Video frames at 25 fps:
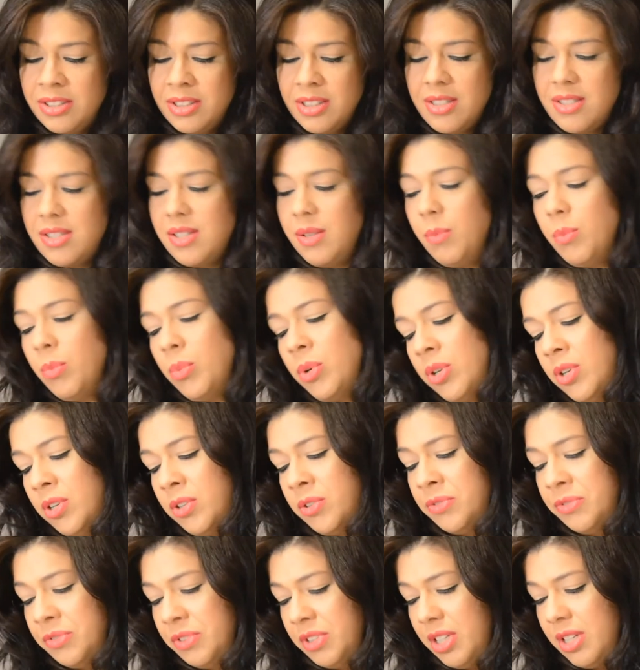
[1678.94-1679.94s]
is
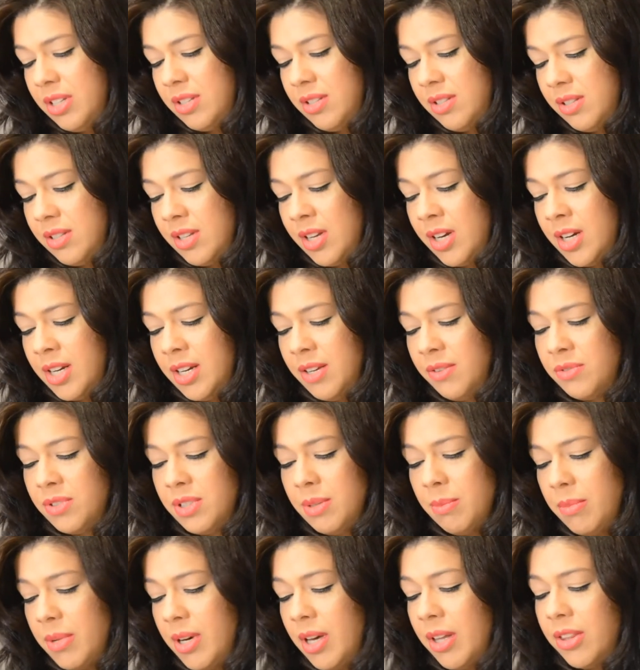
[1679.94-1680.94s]
involved, it's not if the
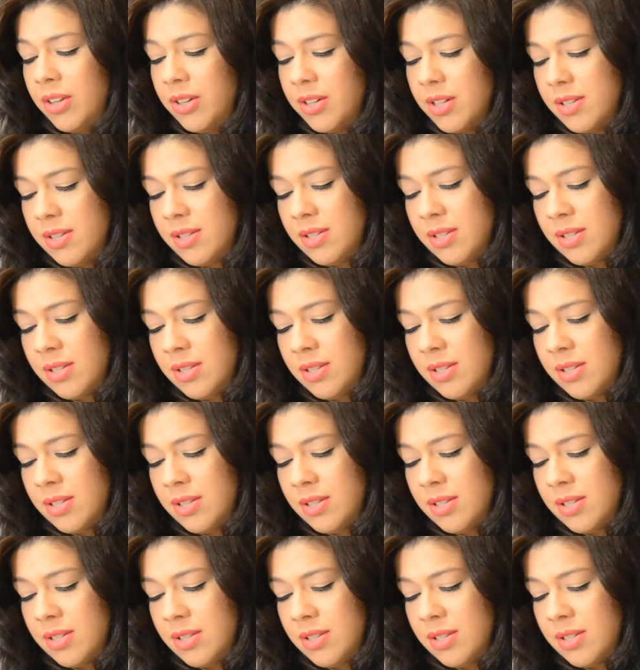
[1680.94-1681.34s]
mother